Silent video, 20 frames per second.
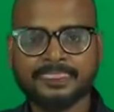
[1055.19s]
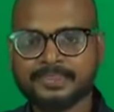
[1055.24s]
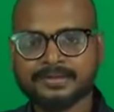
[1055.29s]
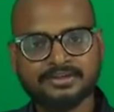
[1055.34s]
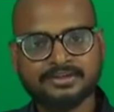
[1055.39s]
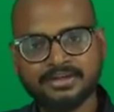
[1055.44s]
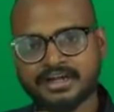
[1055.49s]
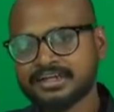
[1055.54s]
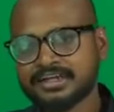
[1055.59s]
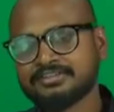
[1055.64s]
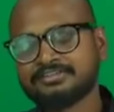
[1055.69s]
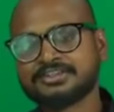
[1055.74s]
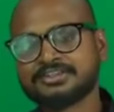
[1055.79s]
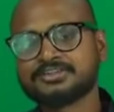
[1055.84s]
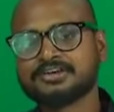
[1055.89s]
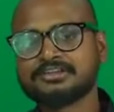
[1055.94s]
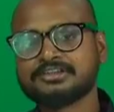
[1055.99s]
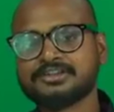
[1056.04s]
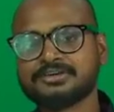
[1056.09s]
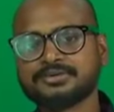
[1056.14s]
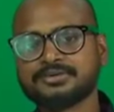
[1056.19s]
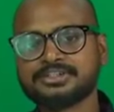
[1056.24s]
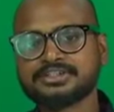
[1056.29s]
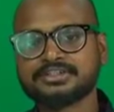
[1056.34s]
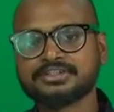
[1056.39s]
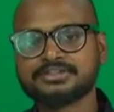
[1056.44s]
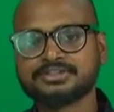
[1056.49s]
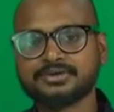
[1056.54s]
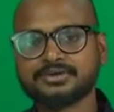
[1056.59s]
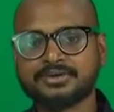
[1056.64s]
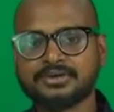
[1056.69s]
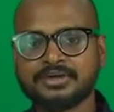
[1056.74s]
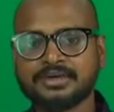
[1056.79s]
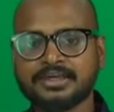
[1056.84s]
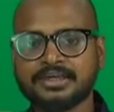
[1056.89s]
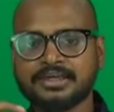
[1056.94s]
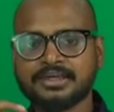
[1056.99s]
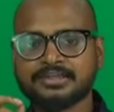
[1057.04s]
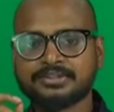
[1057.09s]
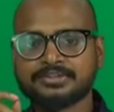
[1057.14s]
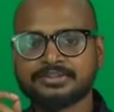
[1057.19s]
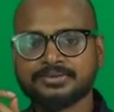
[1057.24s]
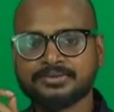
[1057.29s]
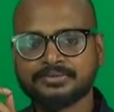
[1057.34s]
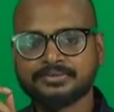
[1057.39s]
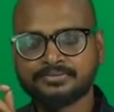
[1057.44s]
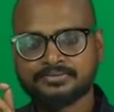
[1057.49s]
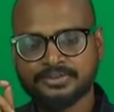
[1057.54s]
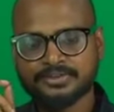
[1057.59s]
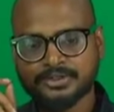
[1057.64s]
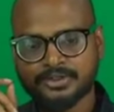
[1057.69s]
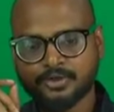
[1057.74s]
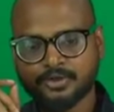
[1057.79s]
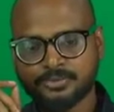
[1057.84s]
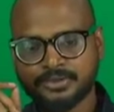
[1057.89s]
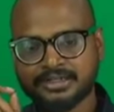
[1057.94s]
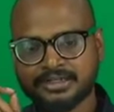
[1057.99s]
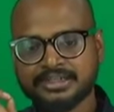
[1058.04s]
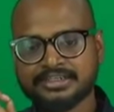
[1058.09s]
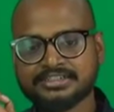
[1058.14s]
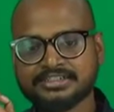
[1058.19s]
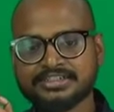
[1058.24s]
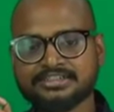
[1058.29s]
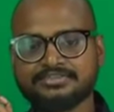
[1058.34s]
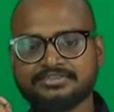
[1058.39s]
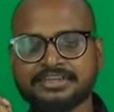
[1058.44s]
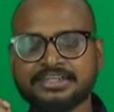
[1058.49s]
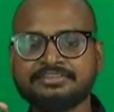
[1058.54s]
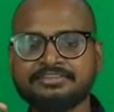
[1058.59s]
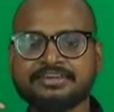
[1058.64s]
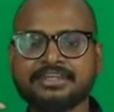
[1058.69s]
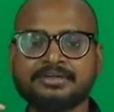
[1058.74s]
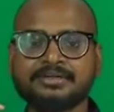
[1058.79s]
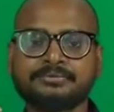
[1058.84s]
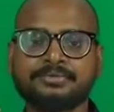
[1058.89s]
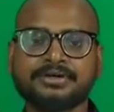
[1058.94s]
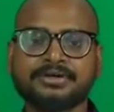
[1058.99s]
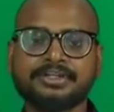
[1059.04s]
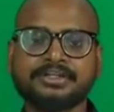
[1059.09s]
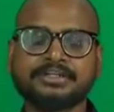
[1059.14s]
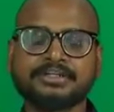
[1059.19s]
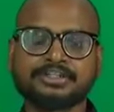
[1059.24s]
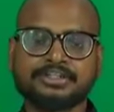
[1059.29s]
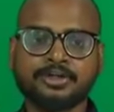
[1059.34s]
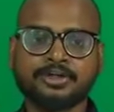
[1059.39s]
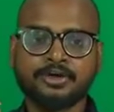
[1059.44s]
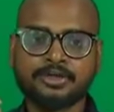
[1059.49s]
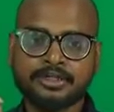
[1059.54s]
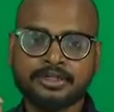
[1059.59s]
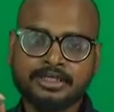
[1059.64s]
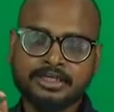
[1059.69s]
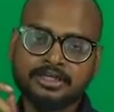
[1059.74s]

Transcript: you can't even solve the question so so nomenclature is very very important not